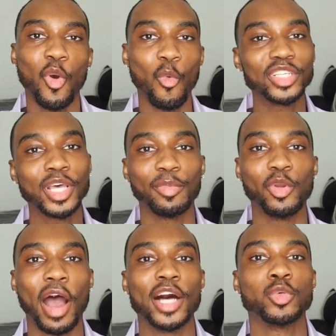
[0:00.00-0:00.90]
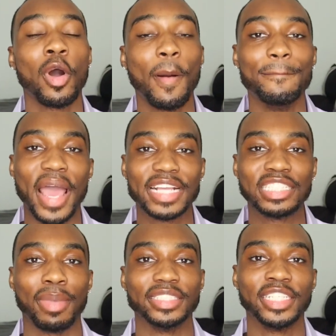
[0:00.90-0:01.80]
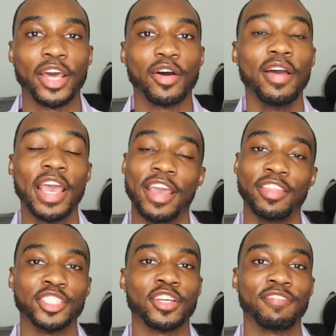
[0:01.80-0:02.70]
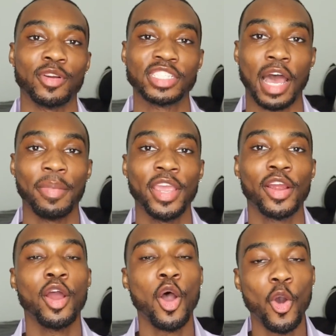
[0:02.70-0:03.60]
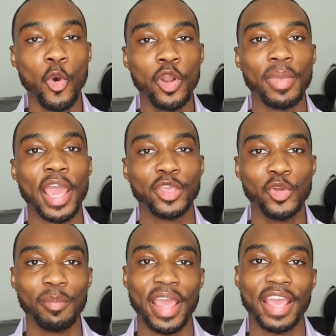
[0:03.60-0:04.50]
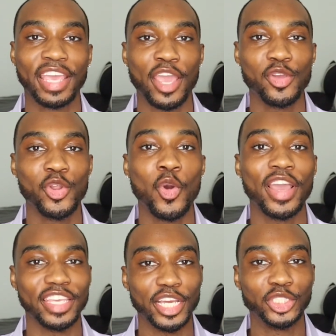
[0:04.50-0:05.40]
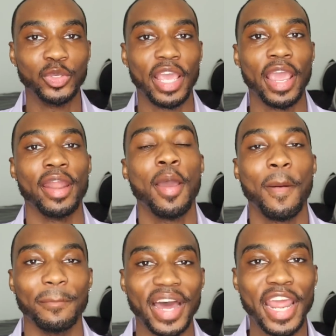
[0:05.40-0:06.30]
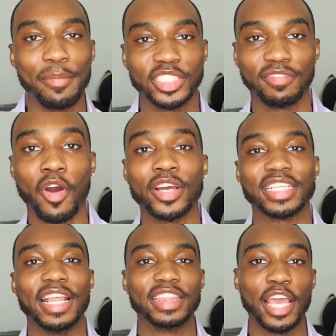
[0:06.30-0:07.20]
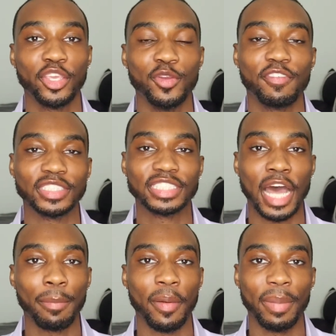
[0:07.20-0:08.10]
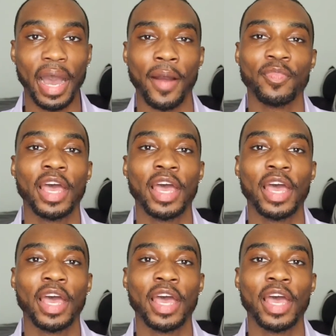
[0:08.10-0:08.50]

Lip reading: What's up, you guys? Welcome back to my channel. If this is your first time here, who the man, you the man, can you do it? Yes, you can. My name is Javars, and thank you for stopping by.